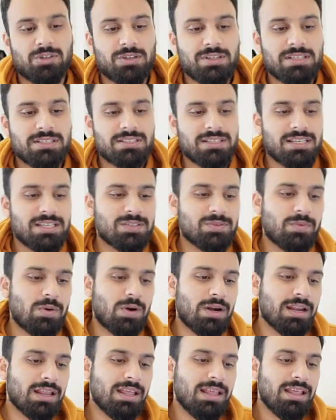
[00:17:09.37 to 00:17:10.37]
So this is
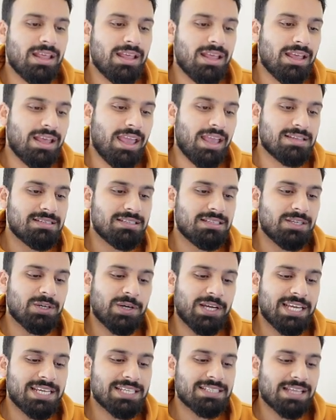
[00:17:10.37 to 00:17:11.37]
what SEO
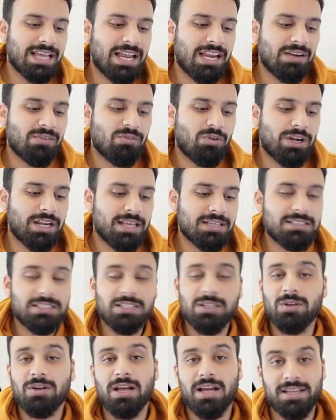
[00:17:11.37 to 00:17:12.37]
is and what
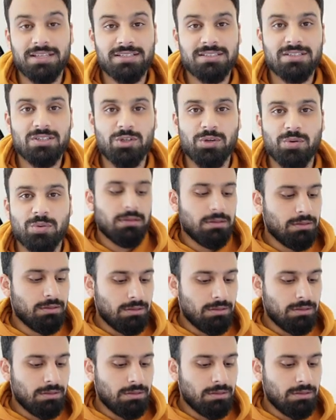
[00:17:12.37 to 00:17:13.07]
SEO guys do.